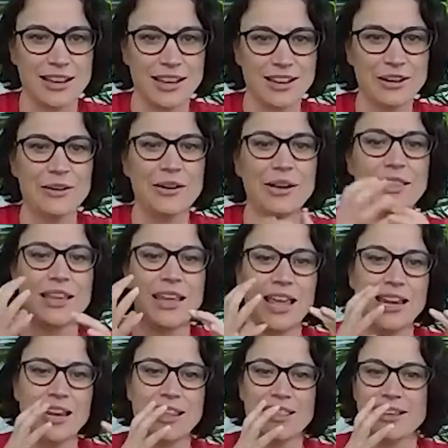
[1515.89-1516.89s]
You know, I think
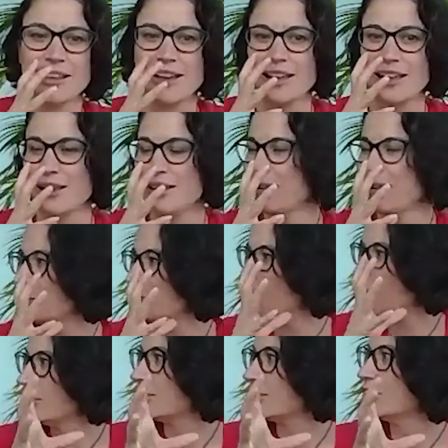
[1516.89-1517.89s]
anything I
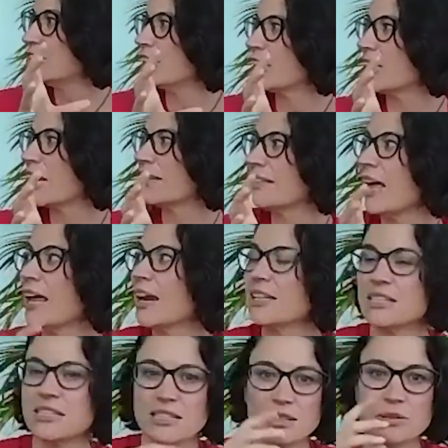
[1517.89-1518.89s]
want to drink like that,
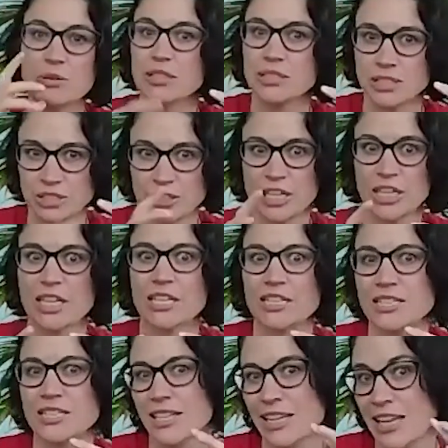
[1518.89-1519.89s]
I still want to drink a
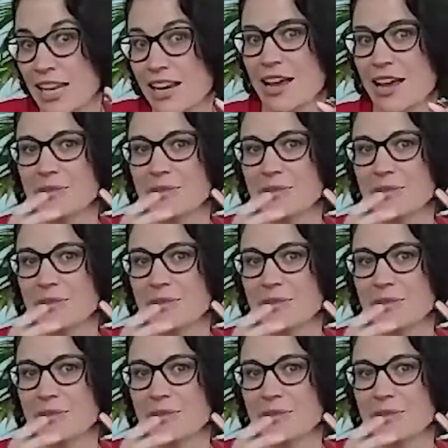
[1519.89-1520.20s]
tequila.